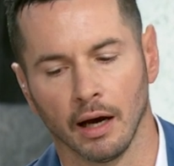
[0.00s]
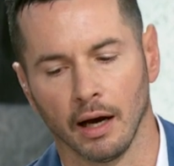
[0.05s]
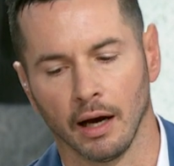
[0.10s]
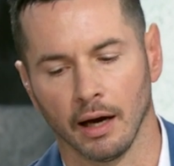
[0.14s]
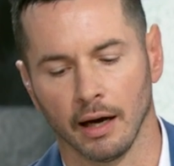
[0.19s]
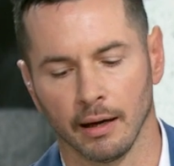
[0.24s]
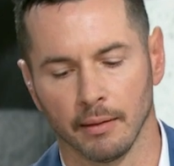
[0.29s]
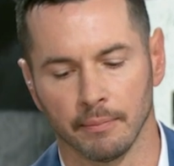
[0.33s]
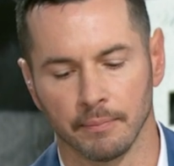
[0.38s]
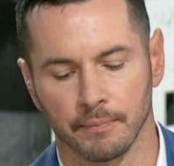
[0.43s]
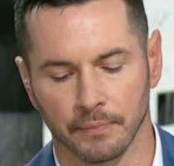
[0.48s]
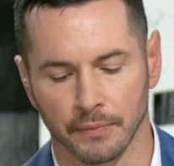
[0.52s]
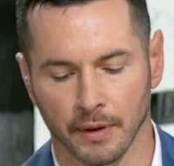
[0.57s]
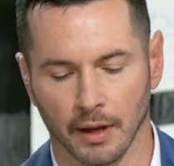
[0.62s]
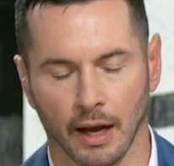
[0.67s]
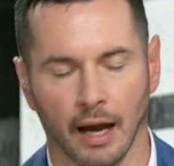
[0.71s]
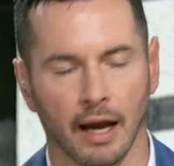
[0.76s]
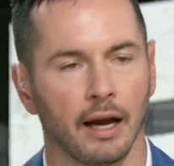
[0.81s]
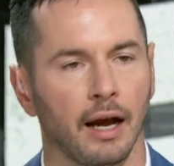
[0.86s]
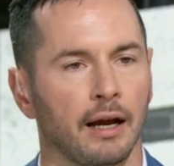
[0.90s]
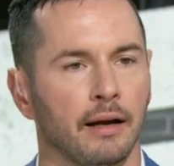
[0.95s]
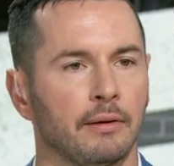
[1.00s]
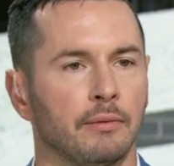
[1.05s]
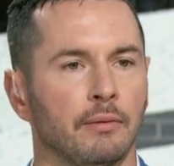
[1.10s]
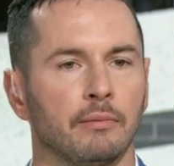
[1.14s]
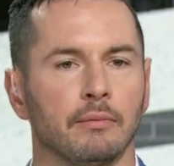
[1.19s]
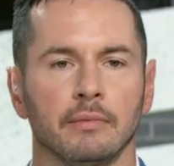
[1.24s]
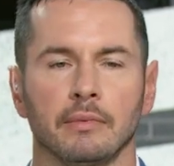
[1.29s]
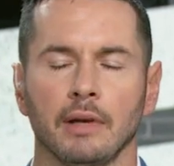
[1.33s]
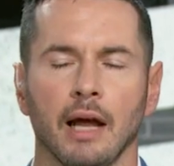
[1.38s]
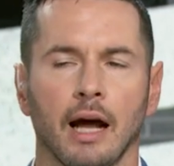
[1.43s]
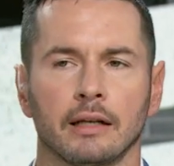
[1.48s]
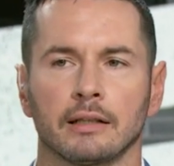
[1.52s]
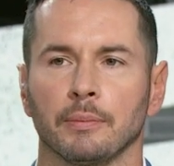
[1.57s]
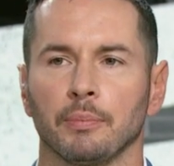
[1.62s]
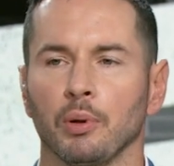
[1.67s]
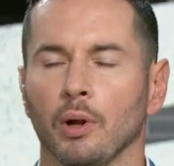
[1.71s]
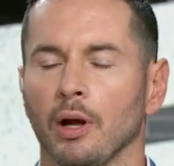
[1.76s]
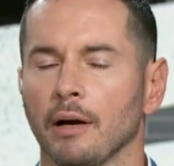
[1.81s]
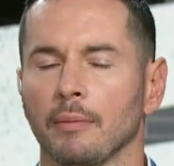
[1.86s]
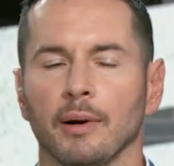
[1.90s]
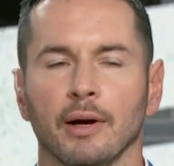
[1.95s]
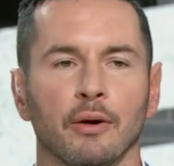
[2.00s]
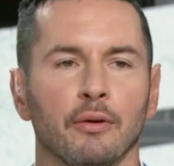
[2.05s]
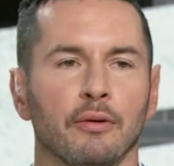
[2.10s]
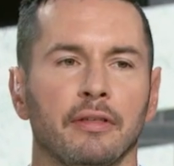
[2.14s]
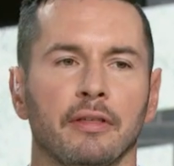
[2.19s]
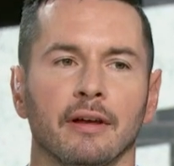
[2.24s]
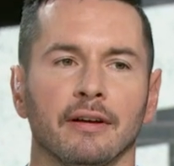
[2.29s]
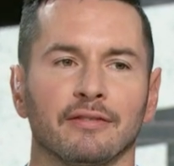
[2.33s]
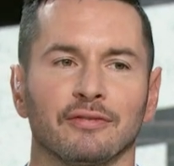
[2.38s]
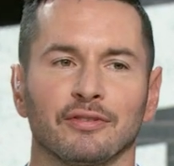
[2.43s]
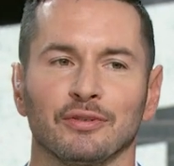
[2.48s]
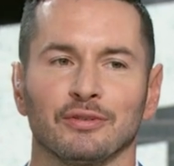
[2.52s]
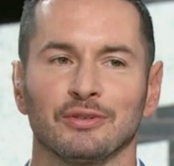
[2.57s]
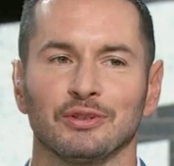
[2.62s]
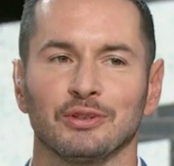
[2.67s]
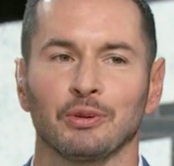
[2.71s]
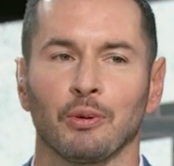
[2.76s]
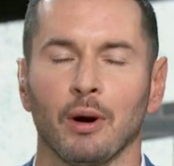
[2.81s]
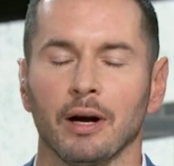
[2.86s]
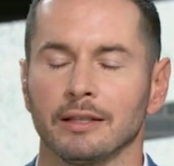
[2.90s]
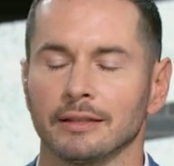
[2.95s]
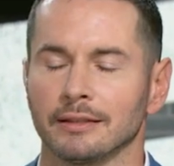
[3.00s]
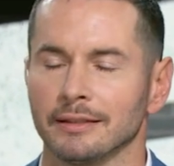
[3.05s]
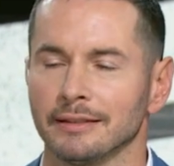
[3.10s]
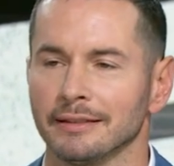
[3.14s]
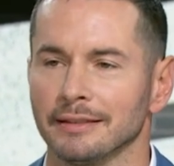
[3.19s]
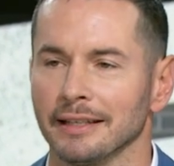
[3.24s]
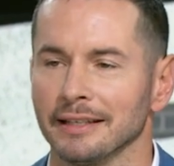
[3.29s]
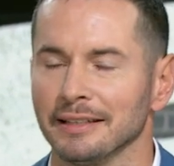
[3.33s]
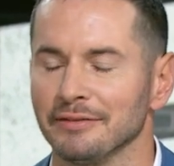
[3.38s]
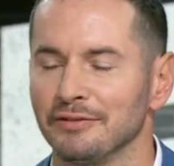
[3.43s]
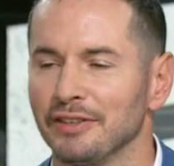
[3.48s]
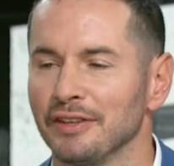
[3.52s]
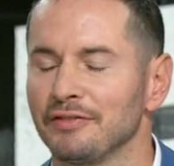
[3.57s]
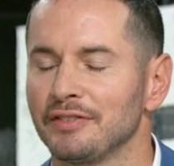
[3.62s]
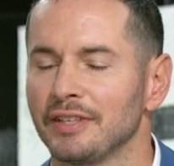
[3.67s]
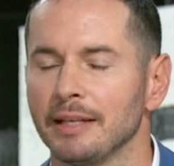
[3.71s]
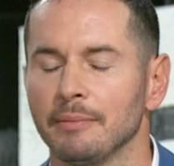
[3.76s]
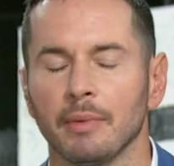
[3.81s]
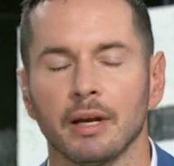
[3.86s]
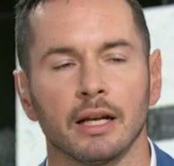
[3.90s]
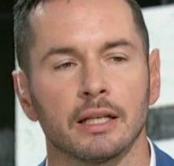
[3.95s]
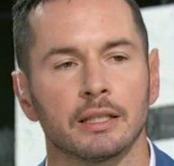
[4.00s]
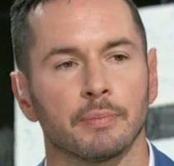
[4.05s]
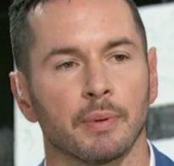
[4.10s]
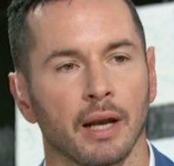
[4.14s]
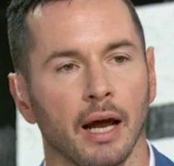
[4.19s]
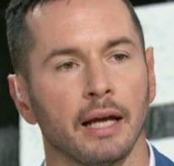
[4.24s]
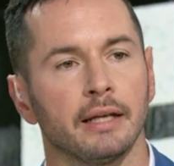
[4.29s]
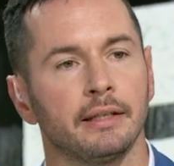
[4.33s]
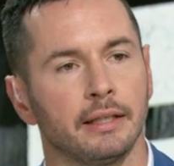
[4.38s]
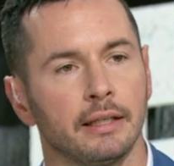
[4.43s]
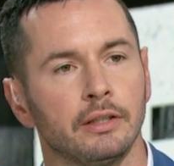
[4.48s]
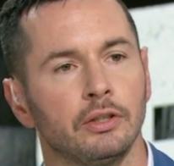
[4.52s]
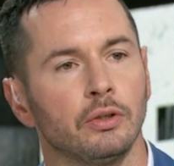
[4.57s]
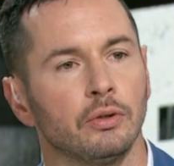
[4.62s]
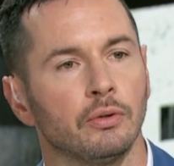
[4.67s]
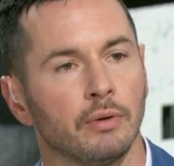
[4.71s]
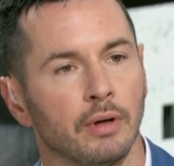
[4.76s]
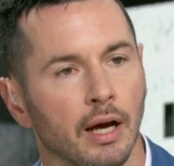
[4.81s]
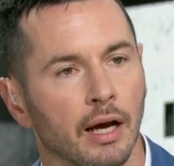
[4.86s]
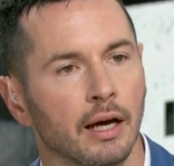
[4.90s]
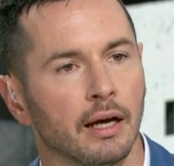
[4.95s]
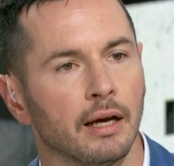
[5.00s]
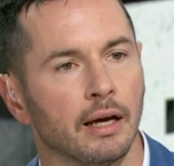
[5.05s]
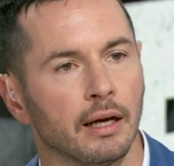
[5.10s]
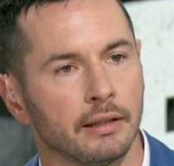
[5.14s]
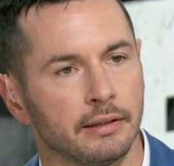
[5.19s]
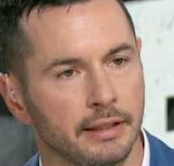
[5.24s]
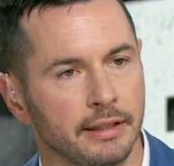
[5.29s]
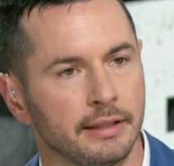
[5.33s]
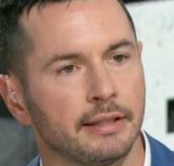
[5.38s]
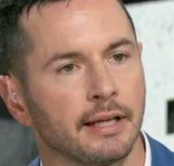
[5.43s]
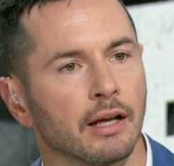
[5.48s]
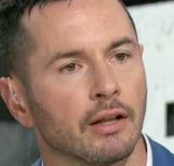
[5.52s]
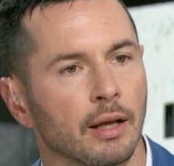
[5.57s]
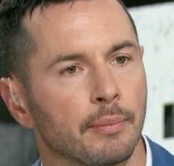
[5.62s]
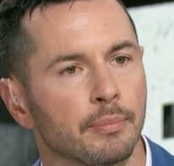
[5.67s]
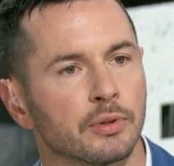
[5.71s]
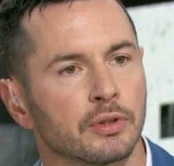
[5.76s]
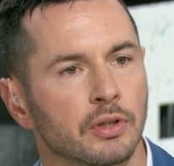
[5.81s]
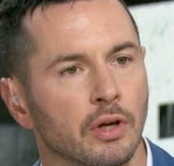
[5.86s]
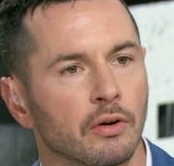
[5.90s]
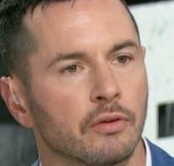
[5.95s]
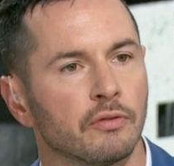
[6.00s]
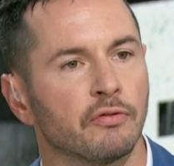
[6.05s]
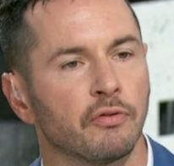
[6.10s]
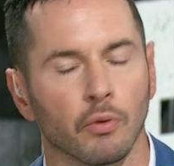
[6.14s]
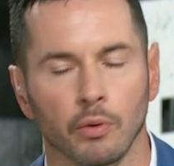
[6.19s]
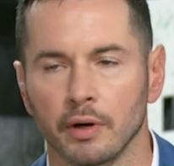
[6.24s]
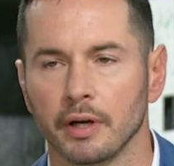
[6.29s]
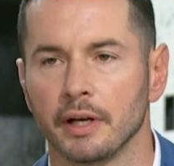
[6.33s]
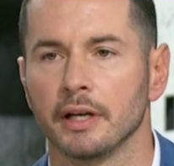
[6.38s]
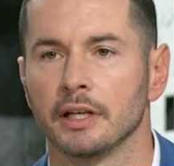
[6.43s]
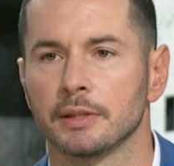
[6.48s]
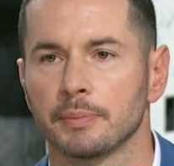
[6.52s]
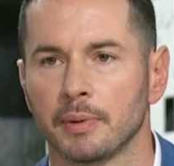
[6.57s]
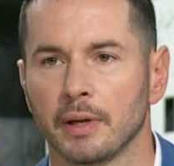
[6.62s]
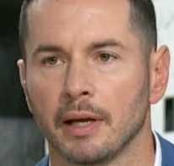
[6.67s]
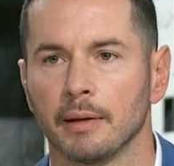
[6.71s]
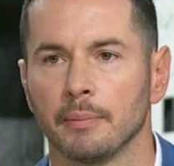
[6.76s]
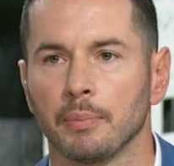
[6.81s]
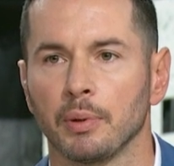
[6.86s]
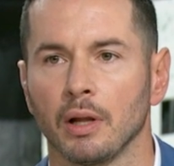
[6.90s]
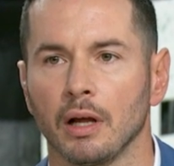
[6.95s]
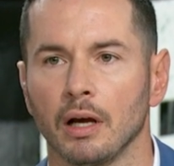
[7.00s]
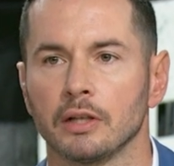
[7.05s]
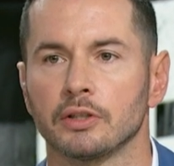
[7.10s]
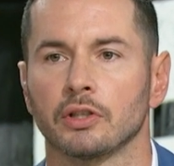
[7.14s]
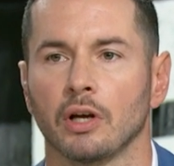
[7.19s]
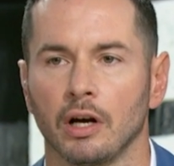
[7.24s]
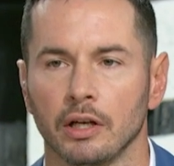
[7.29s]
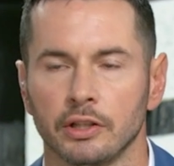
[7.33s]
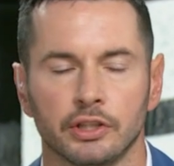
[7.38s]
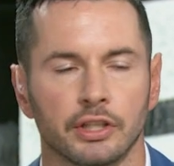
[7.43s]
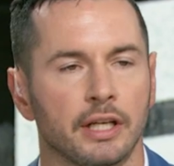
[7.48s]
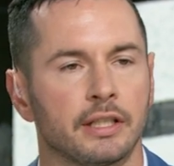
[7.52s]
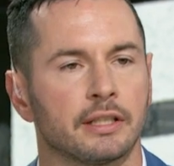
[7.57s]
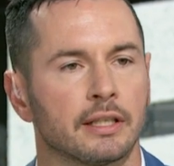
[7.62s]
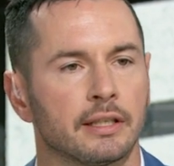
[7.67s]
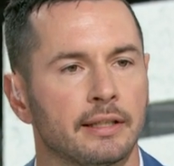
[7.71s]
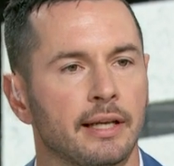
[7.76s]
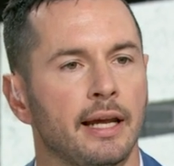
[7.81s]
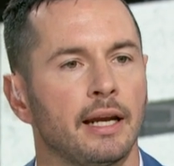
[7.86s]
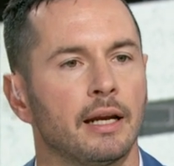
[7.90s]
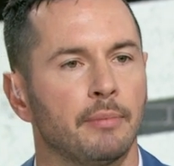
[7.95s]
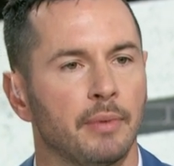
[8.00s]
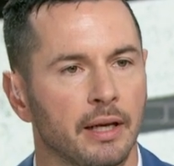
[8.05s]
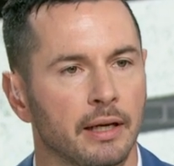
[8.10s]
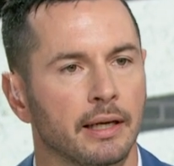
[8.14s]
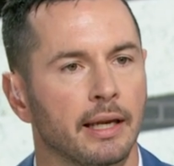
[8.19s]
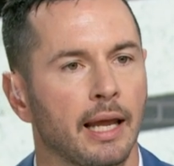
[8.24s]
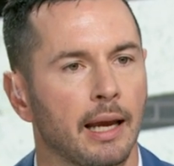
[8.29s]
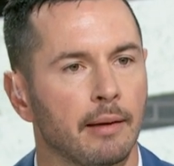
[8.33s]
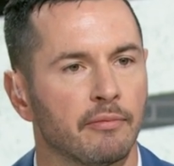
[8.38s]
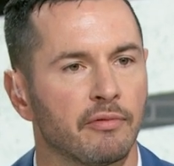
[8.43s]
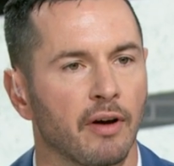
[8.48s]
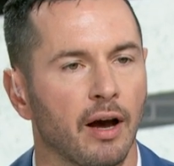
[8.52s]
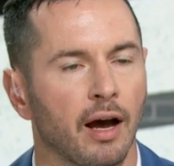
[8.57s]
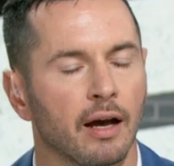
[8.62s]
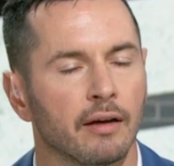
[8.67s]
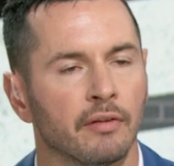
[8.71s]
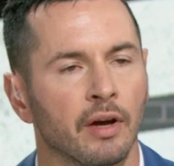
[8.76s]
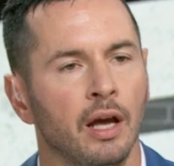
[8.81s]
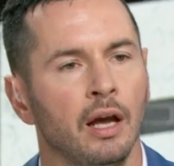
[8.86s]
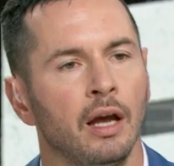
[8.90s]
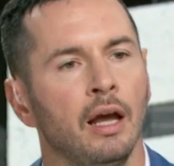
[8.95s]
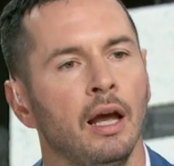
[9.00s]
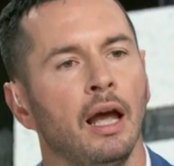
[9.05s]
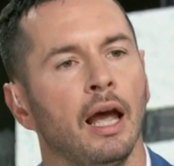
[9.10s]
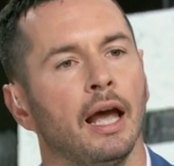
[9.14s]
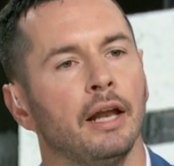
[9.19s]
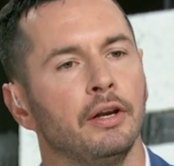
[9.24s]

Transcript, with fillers: Um, I, I, not to plug my own thing for twice in, in 15 minutes, but I did do a, a, detail episode for ESPN Plus on Jayson Tatum in Game Five, okay.